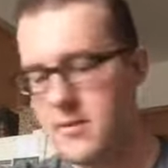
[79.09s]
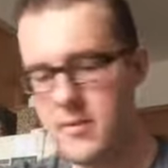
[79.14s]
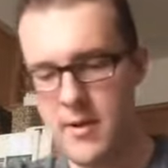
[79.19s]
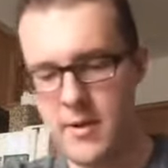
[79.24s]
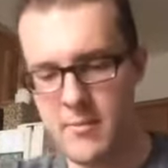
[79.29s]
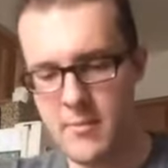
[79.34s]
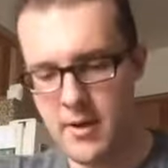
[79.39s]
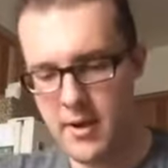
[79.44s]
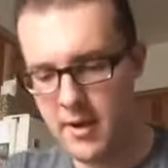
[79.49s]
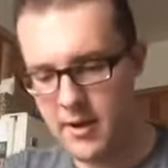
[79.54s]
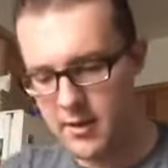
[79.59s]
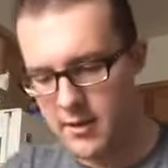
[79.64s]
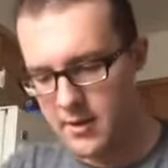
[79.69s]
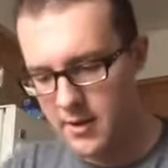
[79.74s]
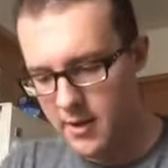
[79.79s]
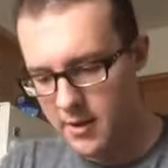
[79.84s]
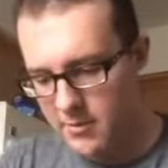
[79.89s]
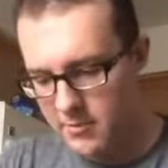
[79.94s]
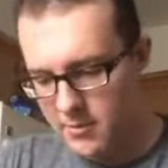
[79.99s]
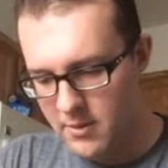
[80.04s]
grab my handy
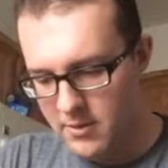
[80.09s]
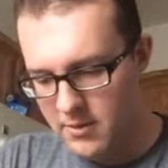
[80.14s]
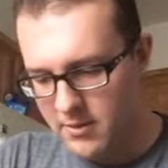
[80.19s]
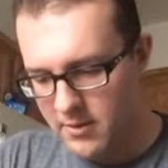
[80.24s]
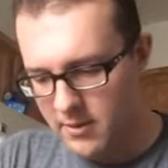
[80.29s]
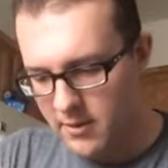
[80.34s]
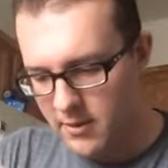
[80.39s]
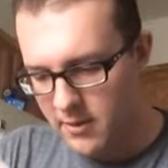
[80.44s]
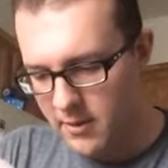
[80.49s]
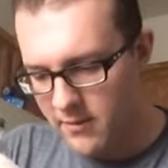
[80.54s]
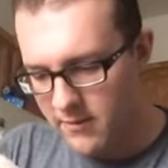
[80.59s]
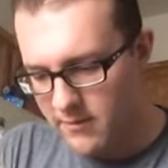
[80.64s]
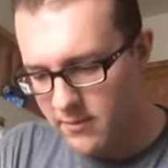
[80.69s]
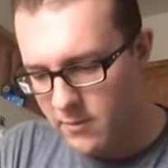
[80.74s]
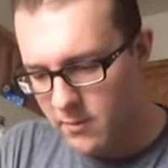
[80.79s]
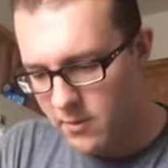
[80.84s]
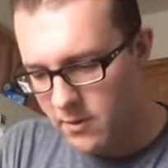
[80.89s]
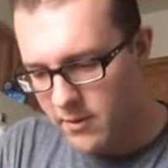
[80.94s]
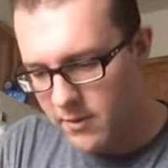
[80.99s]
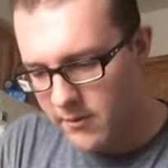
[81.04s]
dandy military grade
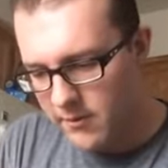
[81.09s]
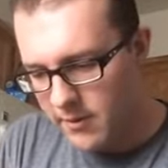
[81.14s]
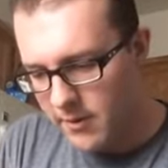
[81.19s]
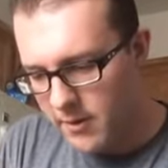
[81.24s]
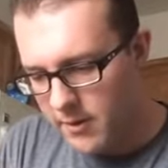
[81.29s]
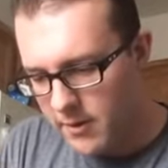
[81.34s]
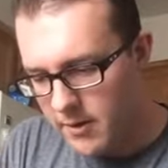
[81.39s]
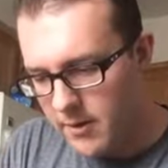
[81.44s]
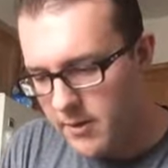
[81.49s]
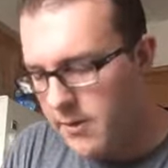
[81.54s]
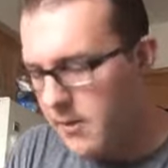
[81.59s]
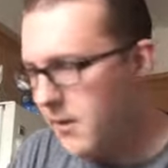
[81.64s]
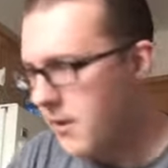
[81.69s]
fork over here,